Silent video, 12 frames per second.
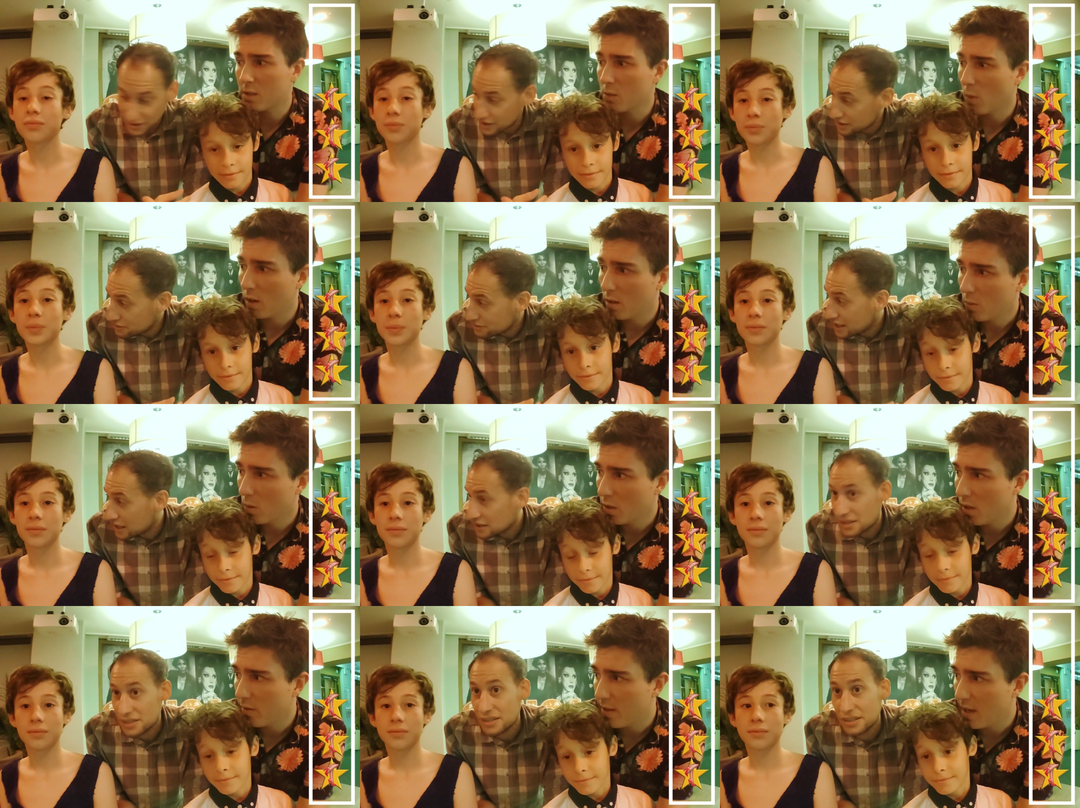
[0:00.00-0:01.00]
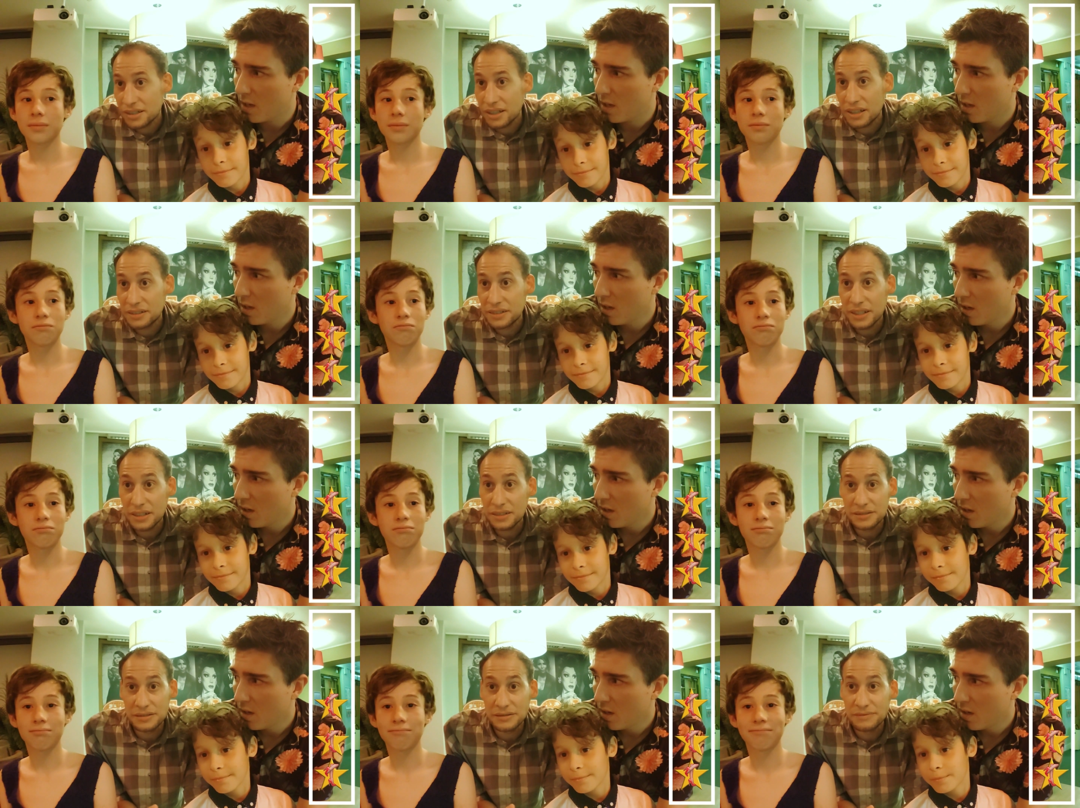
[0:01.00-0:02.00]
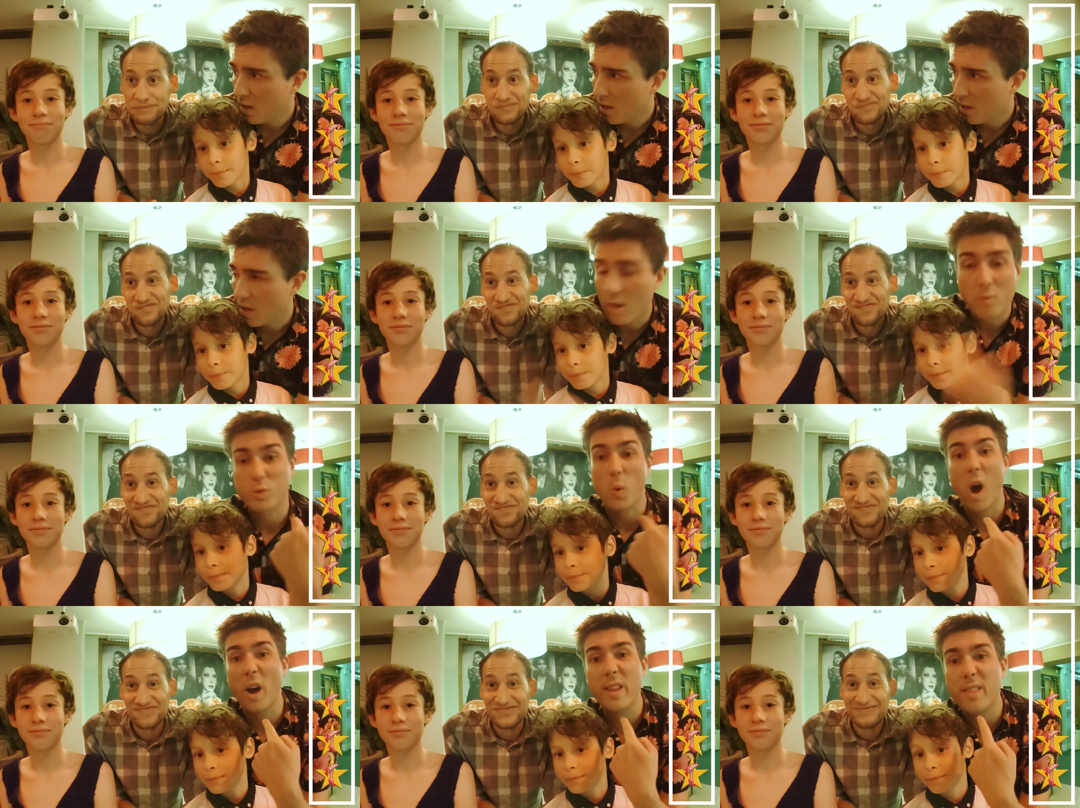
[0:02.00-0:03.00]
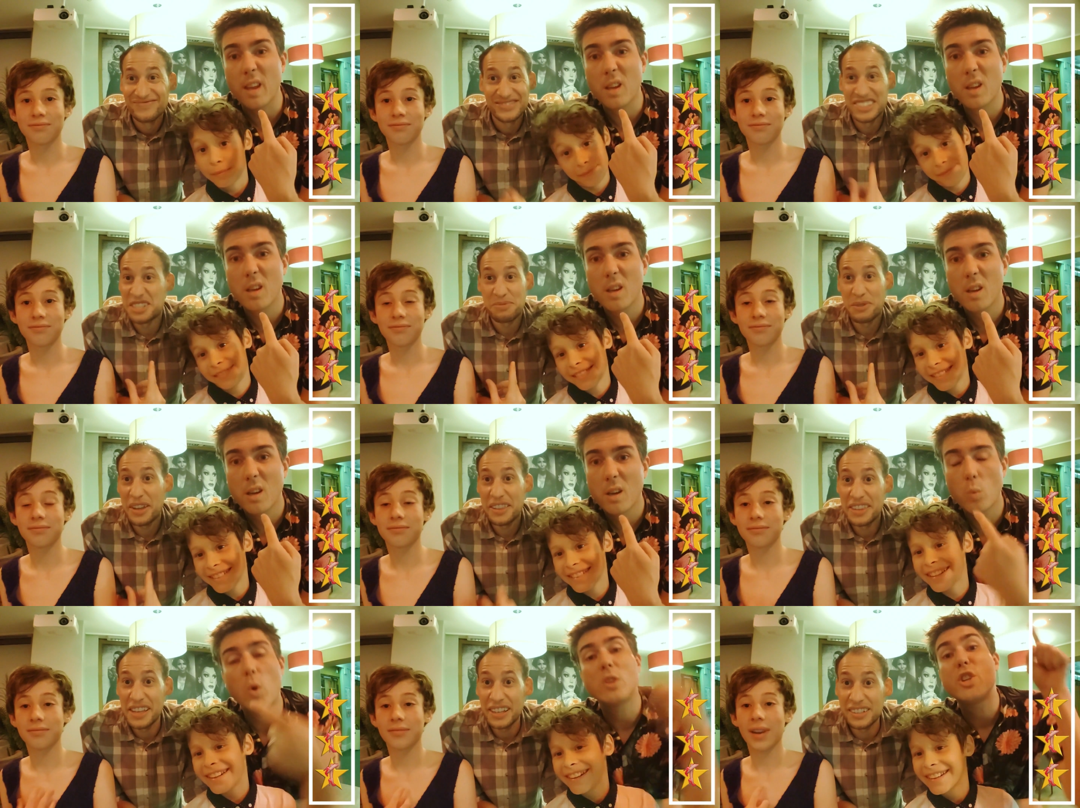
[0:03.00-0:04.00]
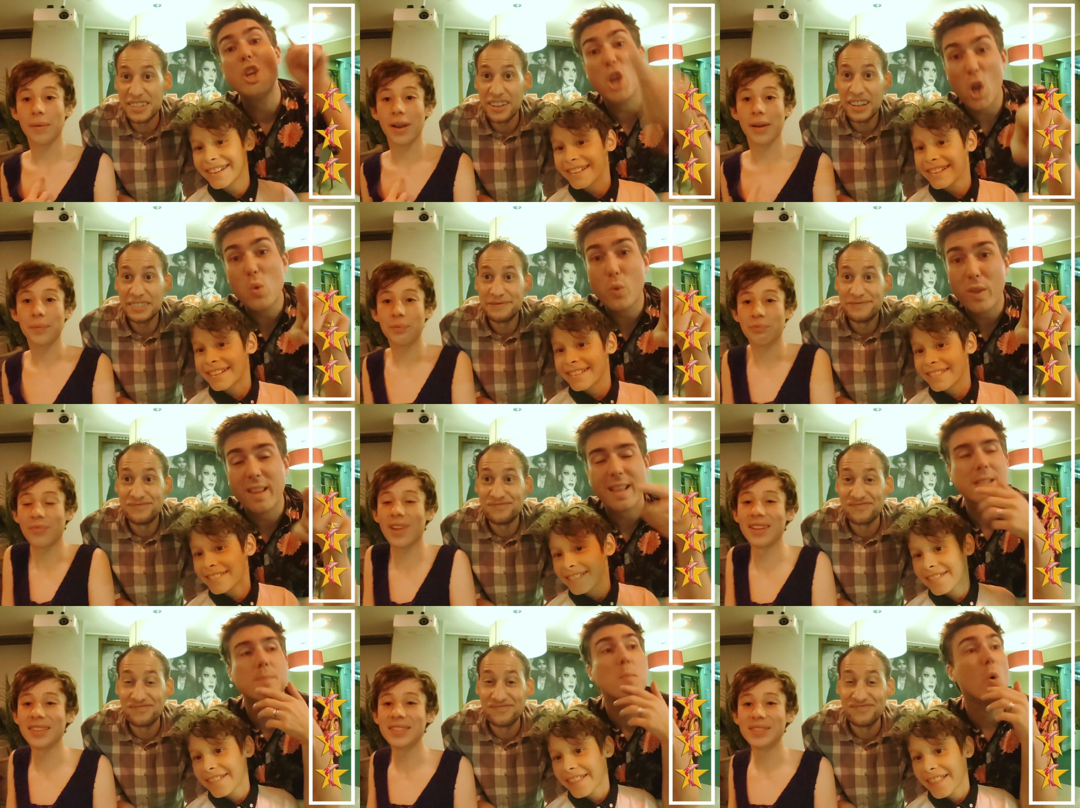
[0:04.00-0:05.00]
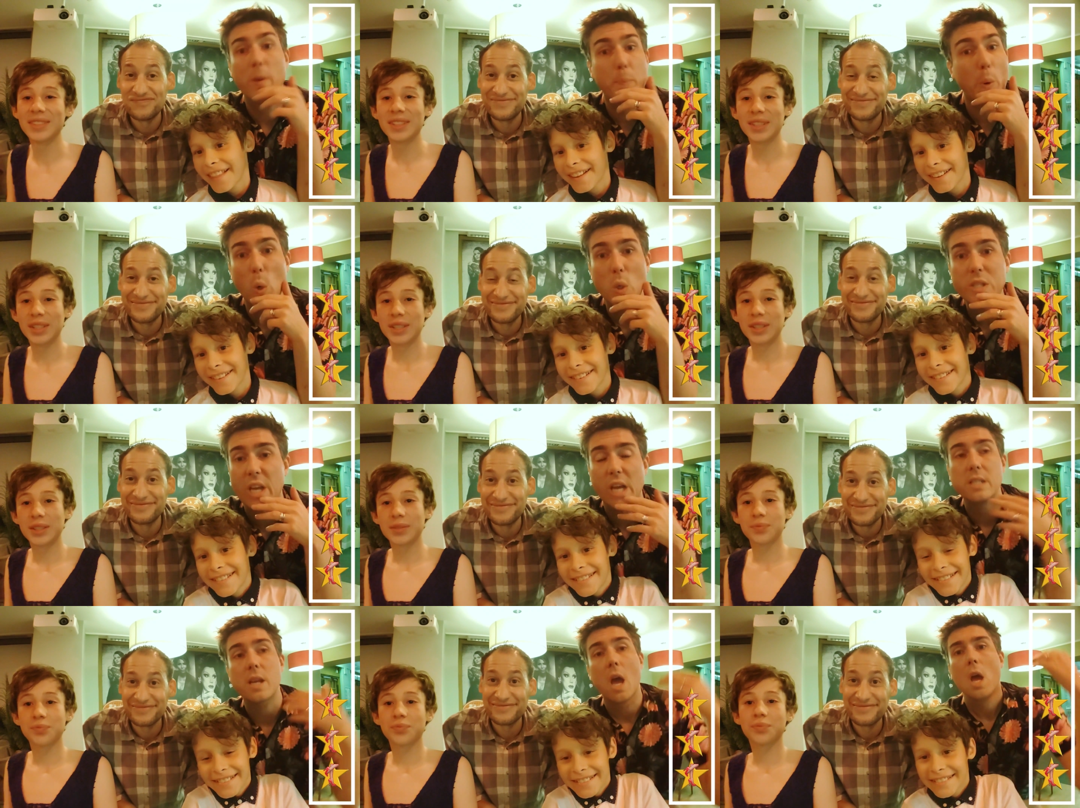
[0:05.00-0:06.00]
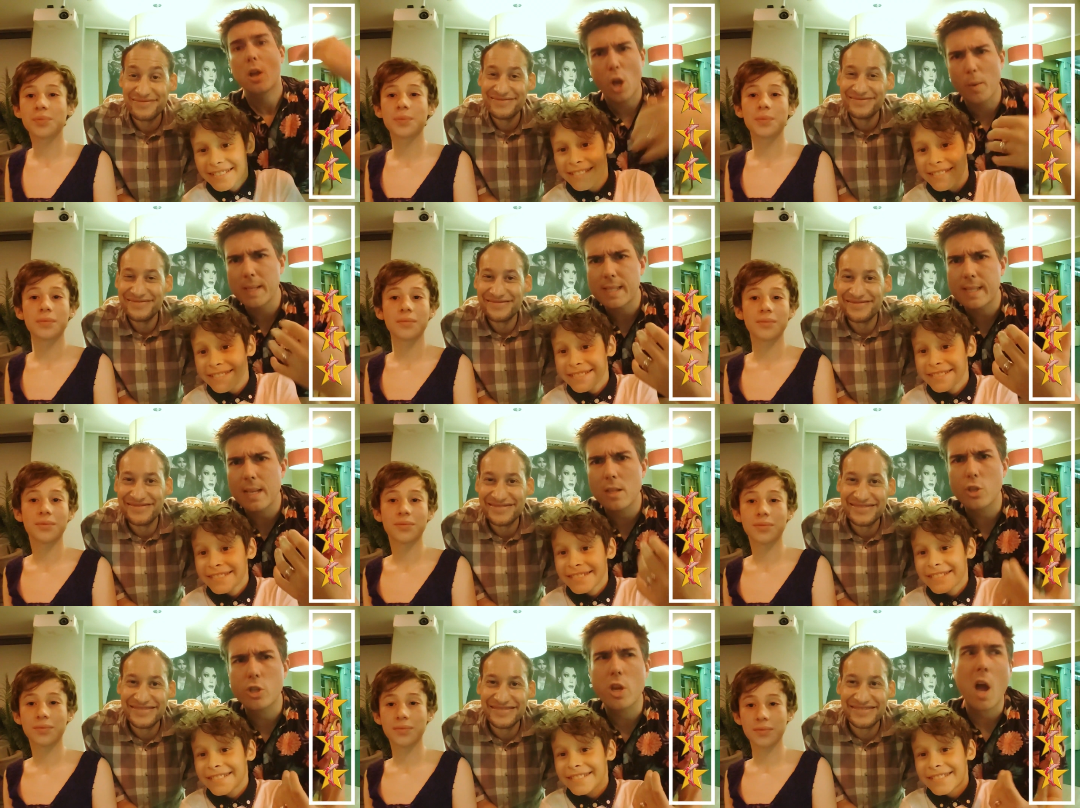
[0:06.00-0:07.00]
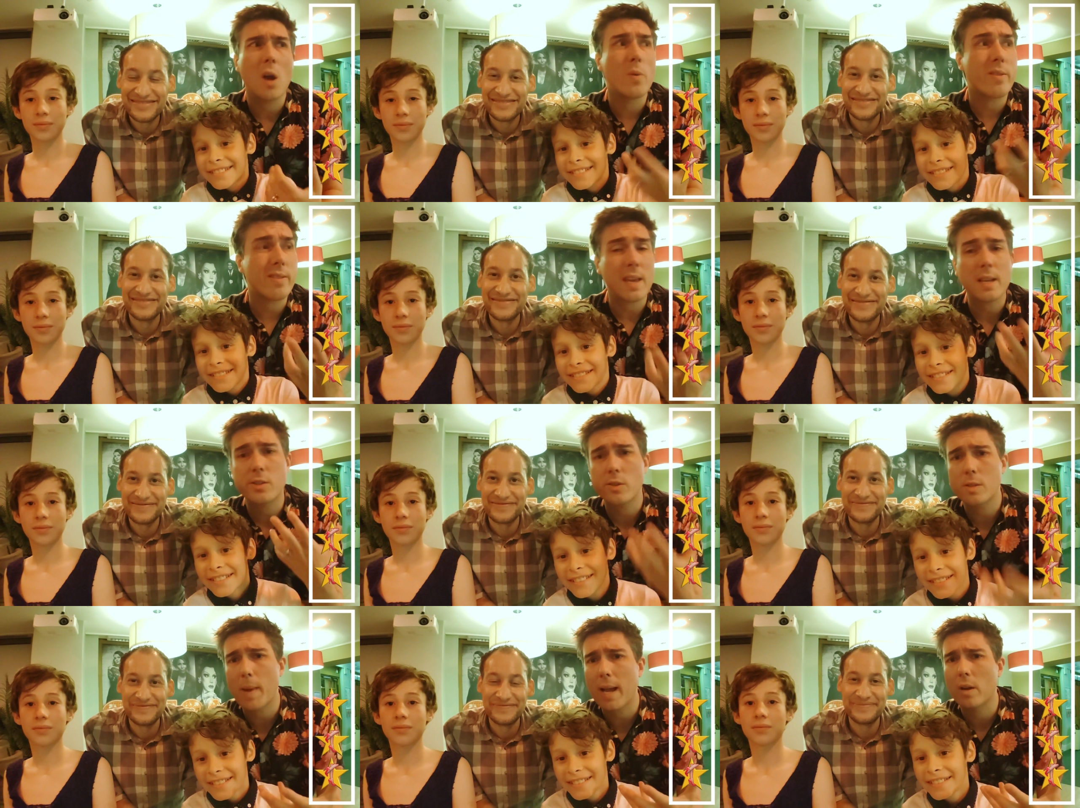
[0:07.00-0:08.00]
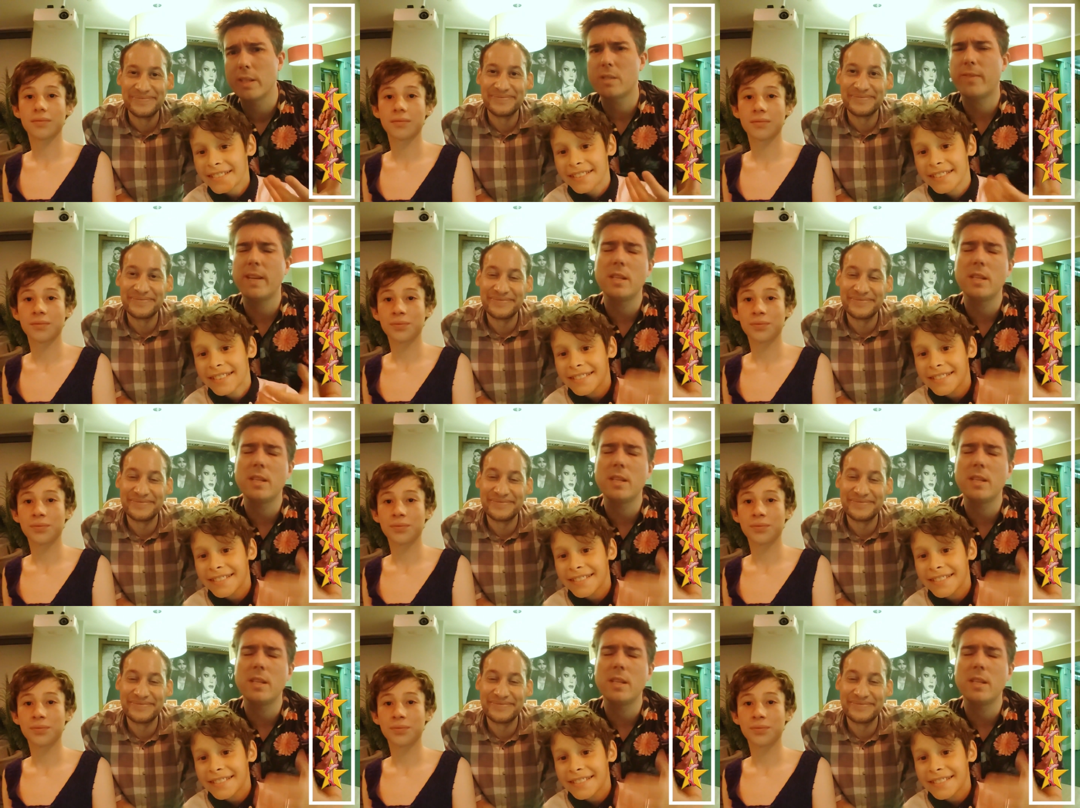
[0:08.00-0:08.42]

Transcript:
Speaker 1: Anything what, you do. What you think. Anything.
Speaker 2: No, that's what I think. Just what I think. What do you think? That's more important Come and see the show. Theatre is back on its